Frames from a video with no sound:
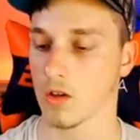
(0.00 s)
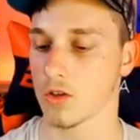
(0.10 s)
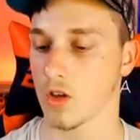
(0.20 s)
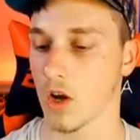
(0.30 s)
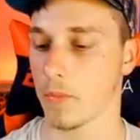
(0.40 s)

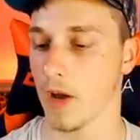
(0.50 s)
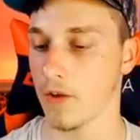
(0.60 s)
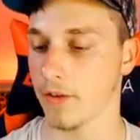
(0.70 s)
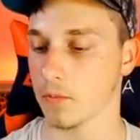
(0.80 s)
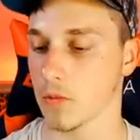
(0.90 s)
So
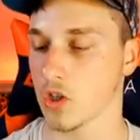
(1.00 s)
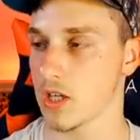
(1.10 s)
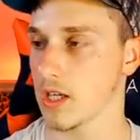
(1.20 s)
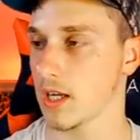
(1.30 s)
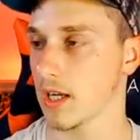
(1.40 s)
Perfect
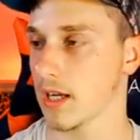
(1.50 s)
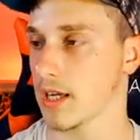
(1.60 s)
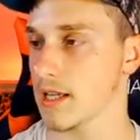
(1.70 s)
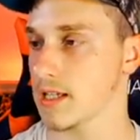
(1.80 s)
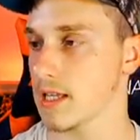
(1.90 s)
Machine King
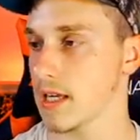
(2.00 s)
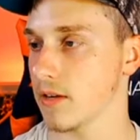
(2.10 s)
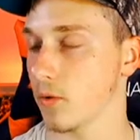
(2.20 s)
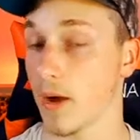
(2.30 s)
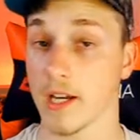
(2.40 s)
is the
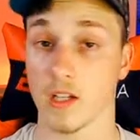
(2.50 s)
giveaway.